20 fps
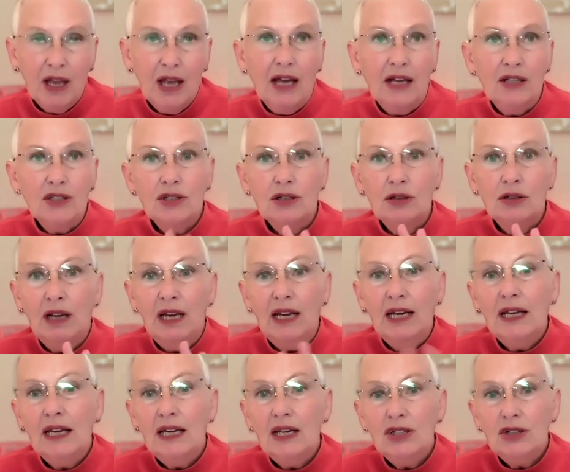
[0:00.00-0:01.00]
And so in
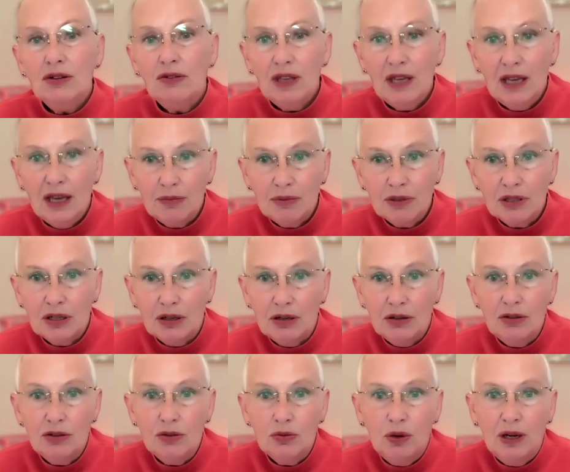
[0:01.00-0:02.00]
each of the
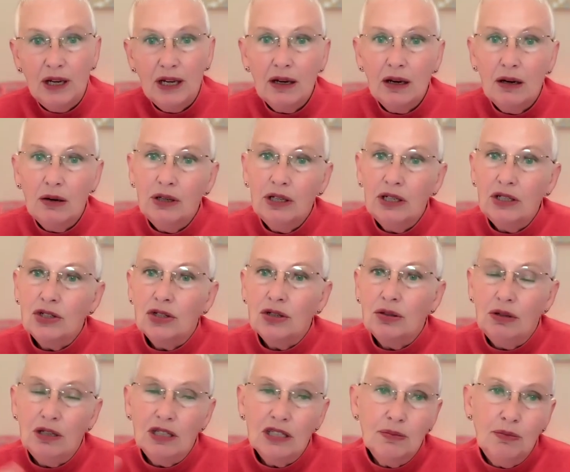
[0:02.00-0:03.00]
episodes, we're going to
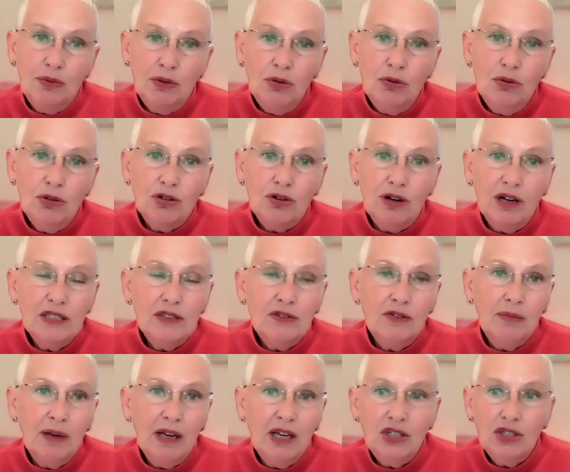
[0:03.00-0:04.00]
explore
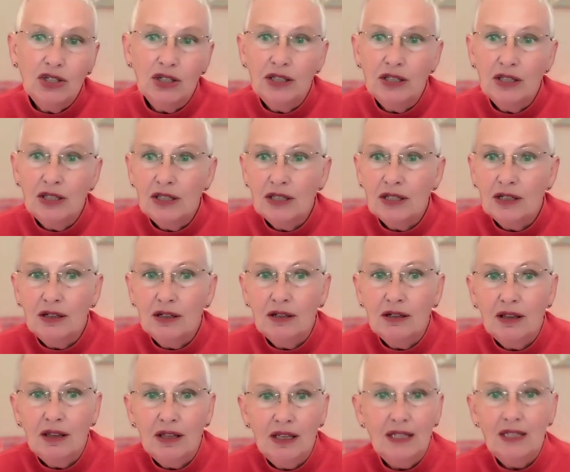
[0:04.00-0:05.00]
transformations and
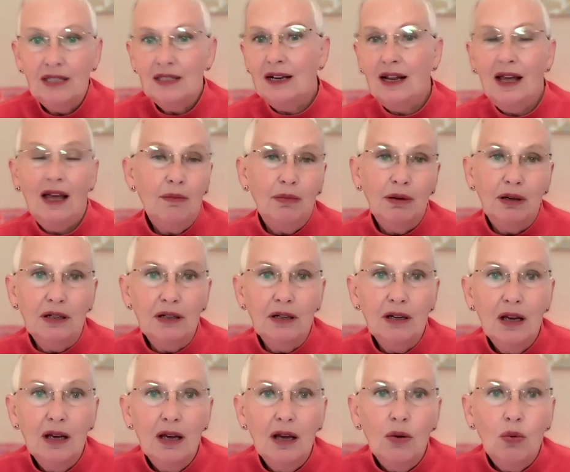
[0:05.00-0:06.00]
things that happen
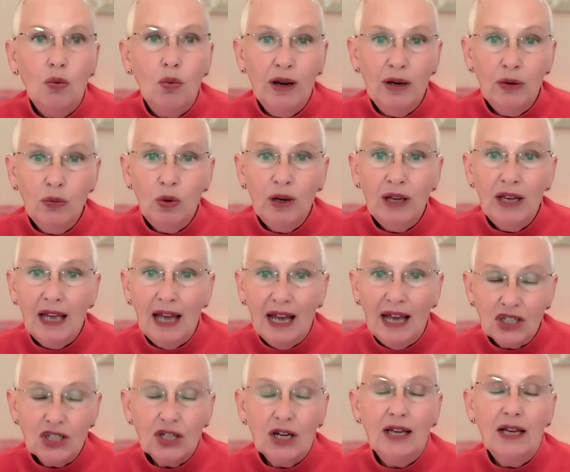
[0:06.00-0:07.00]
when we
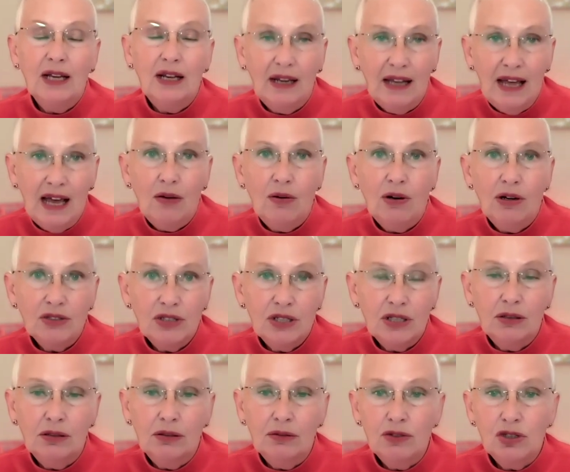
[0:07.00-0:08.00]
actually allow
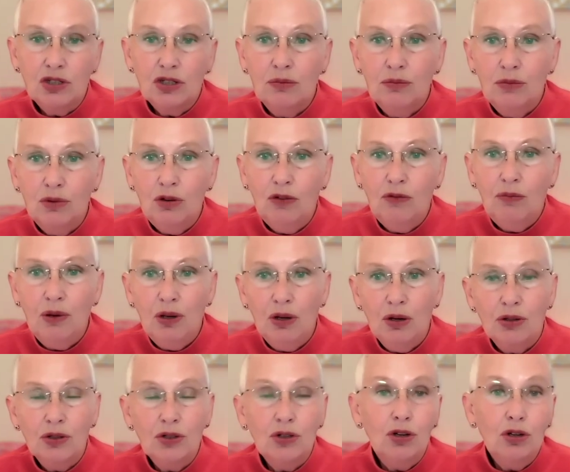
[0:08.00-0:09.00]
ourselves to move
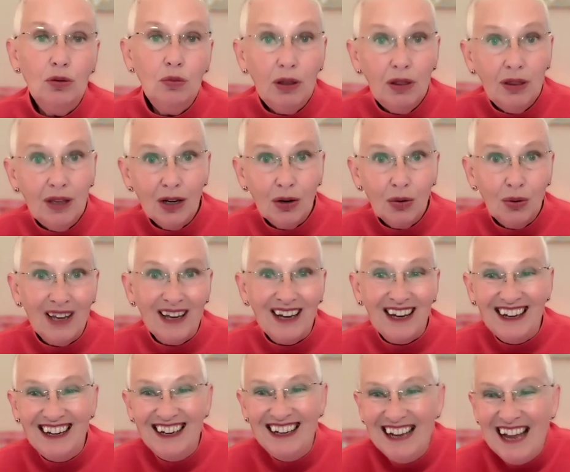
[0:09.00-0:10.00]
beyond who we think we
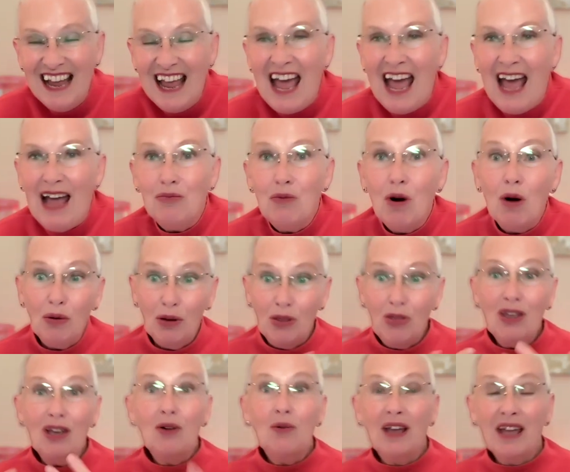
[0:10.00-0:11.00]
are and what we
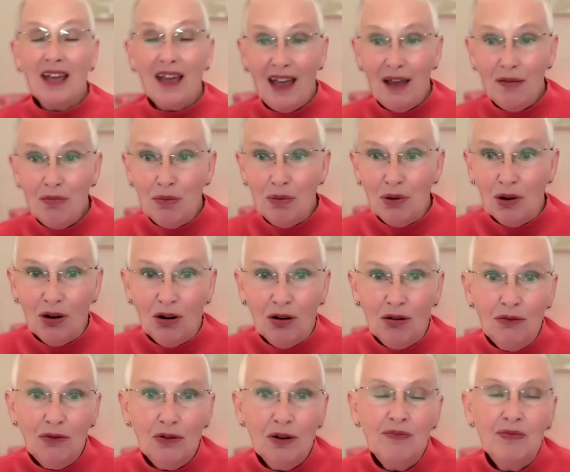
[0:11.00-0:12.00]
think we're capable
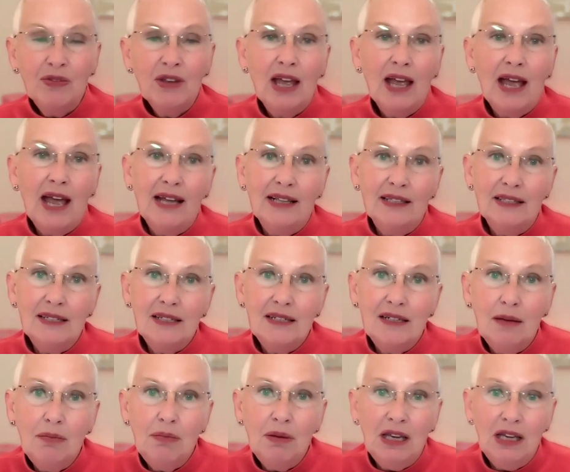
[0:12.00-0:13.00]
of, and
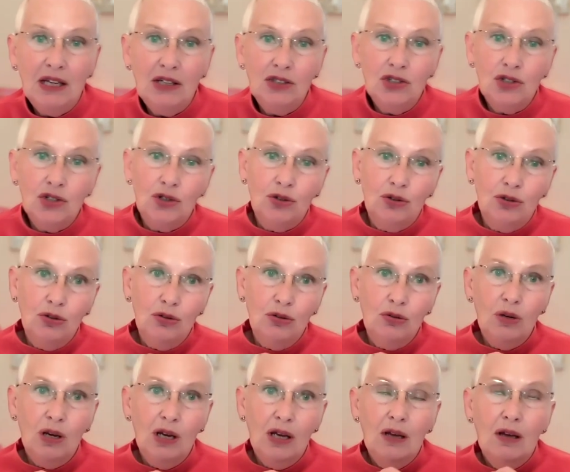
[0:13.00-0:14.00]
step into